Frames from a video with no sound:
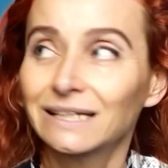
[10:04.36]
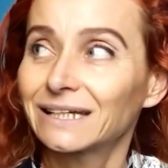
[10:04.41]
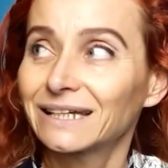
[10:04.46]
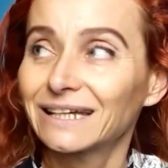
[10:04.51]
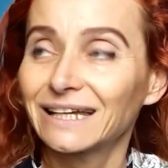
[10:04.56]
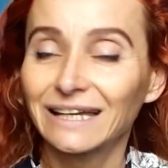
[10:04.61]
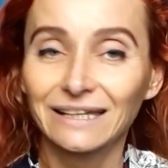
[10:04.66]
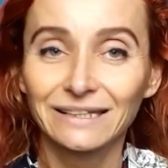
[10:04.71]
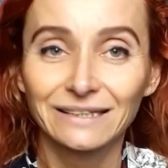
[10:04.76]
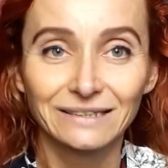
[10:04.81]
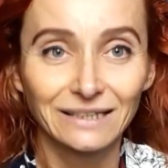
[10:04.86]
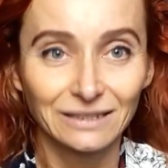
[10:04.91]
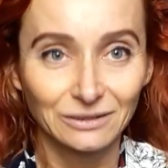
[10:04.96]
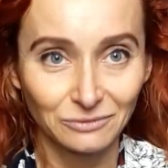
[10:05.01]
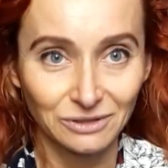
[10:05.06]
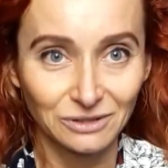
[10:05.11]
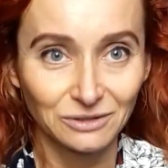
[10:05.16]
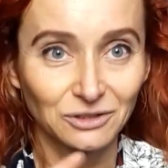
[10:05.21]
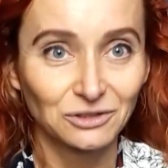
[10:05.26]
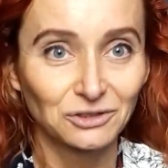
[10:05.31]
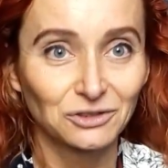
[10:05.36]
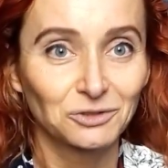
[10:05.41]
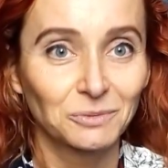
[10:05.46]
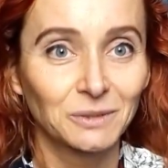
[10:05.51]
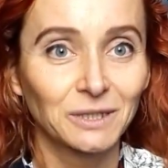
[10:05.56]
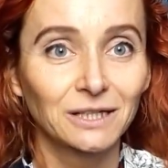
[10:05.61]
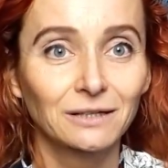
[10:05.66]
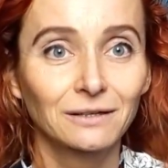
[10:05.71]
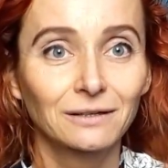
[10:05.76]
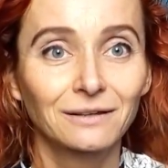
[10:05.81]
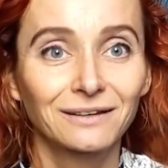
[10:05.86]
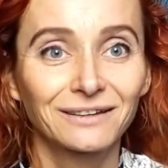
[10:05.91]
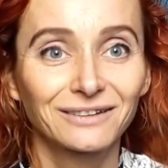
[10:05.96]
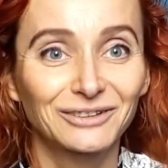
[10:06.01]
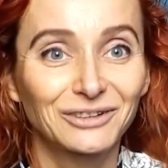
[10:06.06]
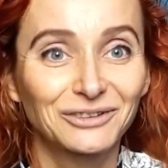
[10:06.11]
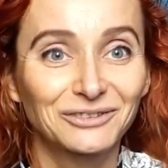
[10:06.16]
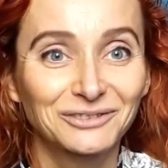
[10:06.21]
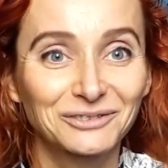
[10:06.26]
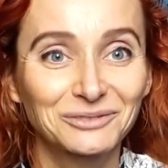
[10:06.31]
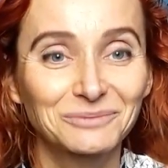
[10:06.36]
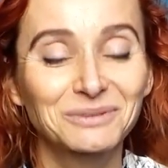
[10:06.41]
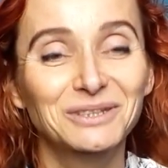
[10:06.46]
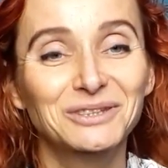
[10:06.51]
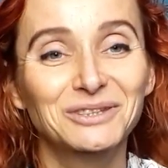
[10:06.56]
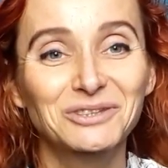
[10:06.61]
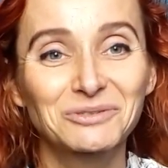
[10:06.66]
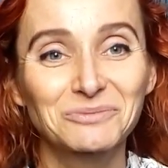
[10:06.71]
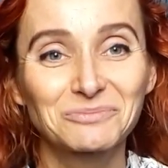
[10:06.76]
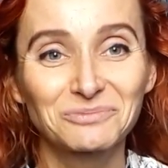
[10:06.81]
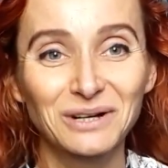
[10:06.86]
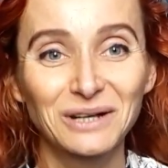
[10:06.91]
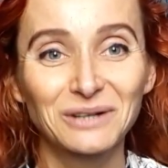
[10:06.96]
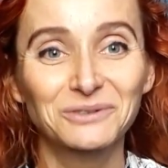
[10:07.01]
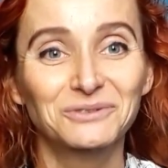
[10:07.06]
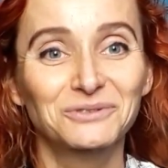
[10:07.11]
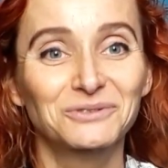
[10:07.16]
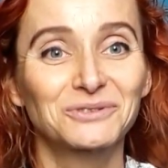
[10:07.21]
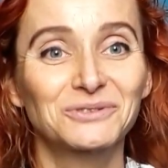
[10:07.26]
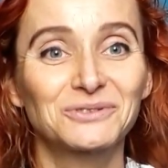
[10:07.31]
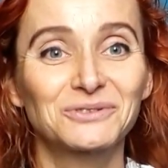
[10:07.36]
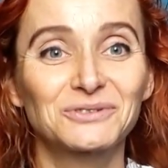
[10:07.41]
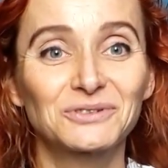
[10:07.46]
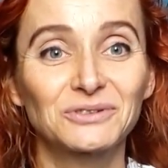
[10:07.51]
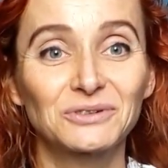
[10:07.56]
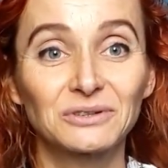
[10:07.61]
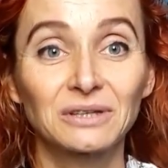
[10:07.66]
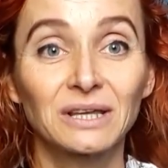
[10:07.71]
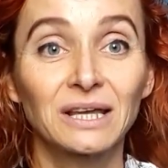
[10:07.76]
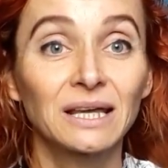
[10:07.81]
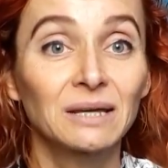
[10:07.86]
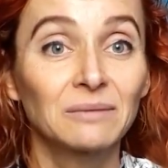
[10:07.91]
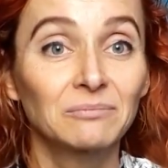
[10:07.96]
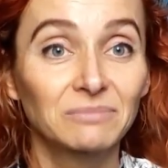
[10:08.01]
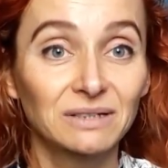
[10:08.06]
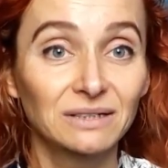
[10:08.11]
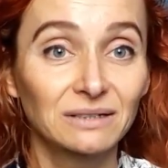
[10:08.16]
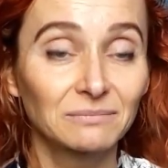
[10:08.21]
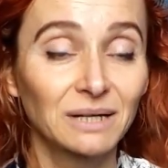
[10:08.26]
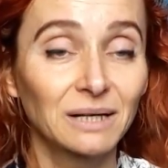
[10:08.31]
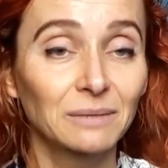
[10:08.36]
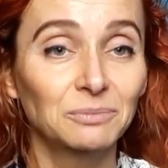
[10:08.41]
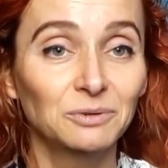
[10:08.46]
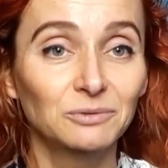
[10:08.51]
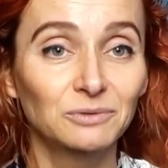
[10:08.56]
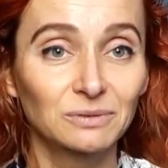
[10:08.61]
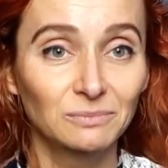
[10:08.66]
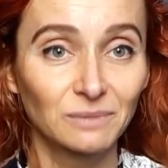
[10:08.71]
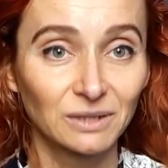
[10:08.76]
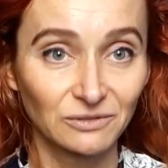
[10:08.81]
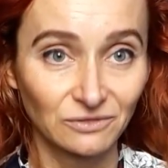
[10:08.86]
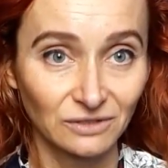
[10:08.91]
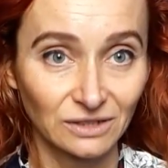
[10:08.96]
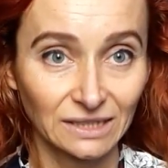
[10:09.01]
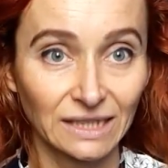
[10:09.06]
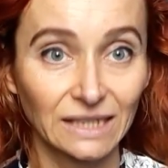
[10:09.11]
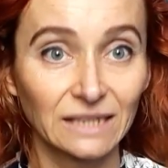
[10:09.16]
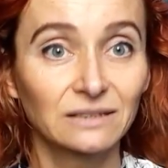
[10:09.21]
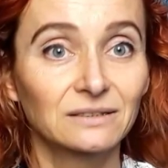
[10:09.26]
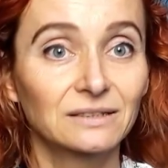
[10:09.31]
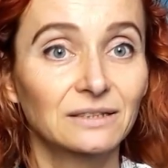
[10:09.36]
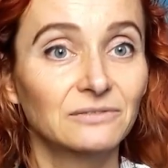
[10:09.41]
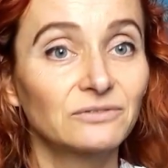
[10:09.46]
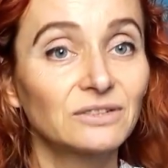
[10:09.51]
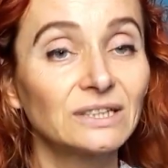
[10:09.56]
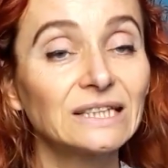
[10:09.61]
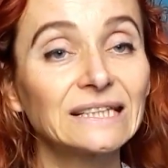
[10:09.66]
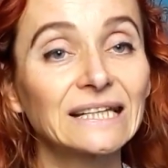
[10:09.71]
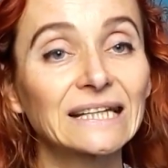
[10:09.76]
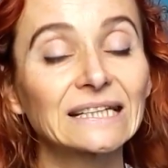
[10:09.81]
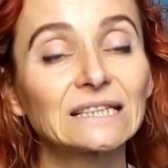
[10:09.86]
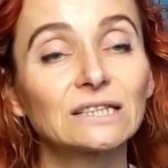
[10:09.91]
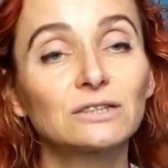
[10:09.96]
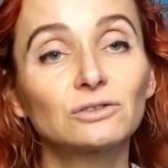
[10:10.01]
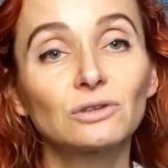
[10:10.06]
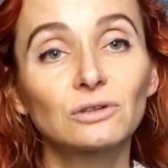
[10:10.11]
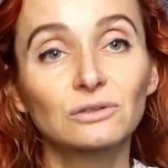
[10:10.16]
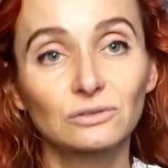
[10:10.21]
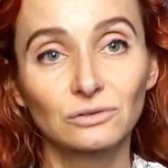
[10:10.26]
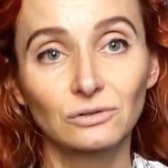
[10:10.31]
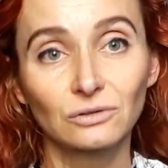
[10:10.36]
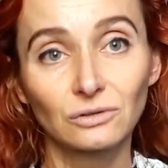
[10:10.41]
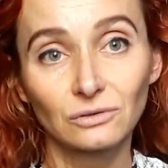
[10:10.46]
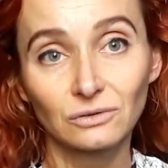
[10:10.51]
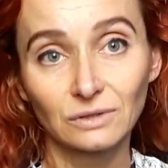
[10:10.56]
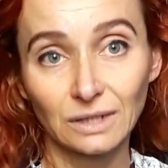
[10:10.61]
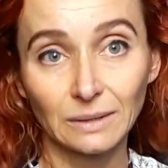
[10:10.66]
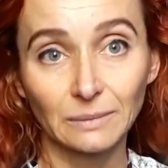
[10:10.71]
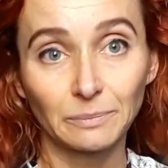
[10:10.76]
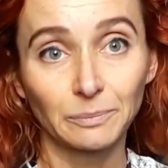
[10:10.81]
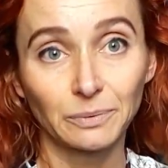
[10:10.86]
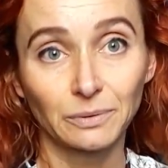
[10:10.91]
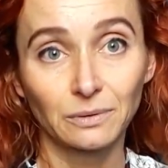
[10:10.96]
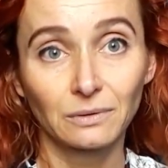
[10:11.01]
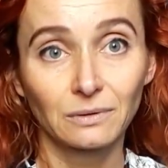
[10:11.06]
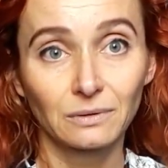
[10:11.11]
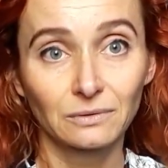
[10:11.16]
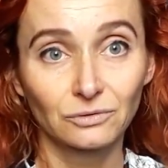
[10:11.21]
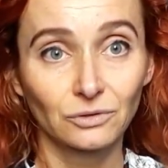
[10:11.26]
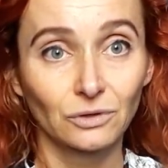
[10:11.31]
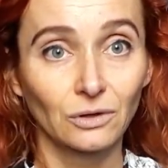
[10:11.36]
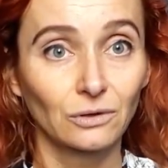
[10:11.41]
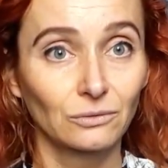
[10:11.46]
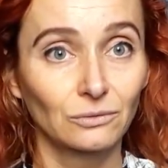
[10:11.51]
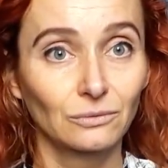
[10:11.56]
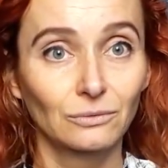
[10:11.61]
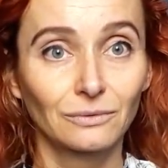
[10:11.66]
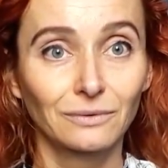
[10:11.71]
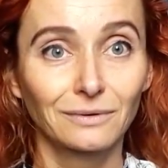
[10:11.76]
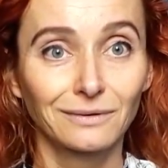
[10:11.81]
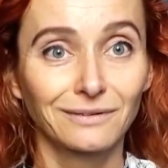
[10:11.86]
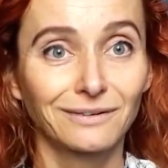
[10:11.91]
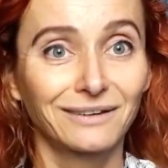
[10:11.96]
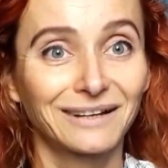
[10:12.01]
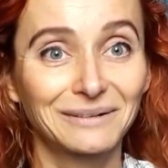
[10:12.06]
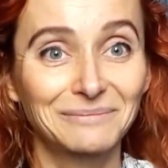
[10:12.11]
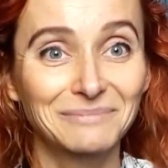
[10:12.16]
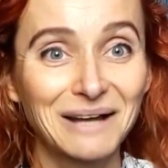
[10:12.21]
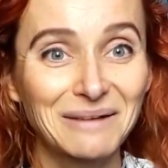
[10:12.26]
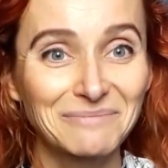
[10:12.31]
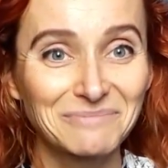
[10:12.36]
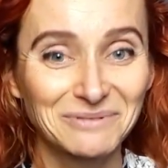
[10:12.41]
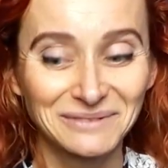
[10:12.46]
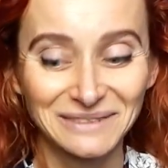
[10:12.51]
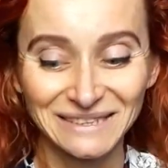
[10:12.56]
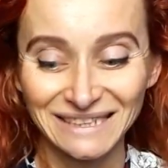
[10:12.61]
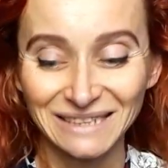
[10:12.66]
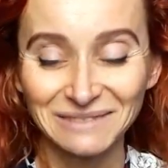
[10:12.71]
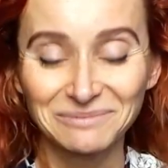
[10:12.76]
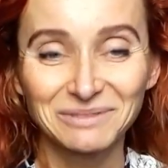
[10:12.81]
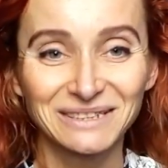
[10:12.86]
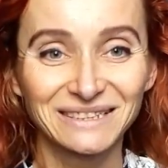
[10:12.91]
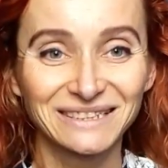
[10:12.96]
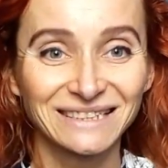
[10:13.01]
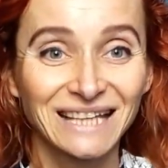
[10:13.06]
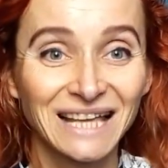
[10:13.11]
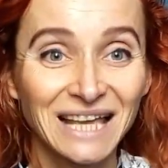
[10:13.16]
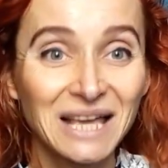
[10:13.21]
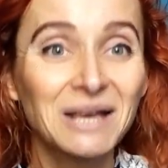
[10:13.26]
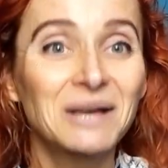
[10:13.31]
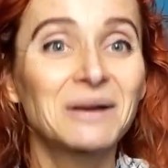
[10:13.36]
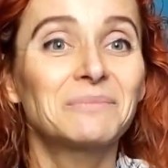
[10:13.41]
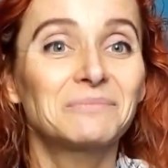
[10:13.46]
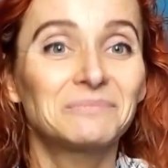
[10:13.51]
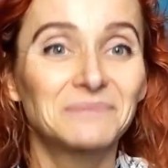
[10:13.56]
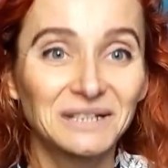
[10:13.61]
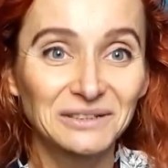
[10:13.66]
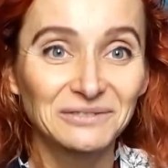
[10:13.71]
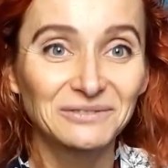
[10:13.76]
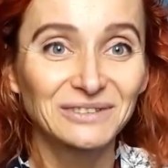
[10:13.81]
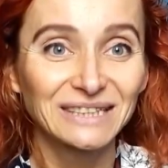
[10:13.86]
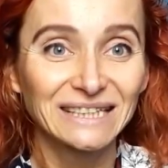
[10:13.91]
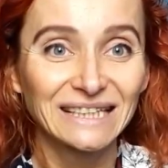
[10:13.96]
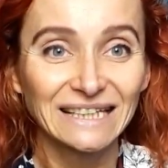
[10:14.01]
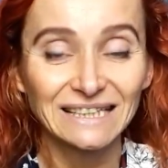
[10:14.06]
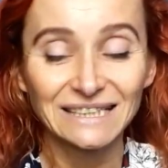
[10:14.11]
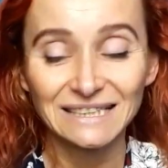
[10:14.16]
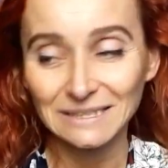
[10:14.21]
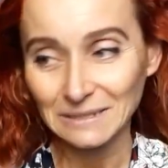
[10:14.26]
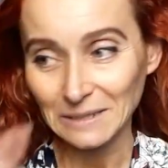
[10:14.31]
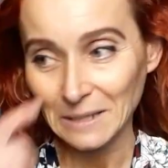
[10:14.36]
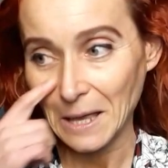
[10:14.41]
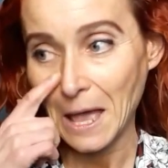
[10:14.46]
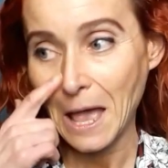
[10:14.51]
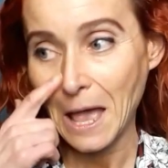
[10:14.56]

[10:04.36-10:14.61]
and that will teach me not to be too proud too soon. But I'm happy with my V-neck. The V-neck is not too deep, so I'm happy with it, because my V-necks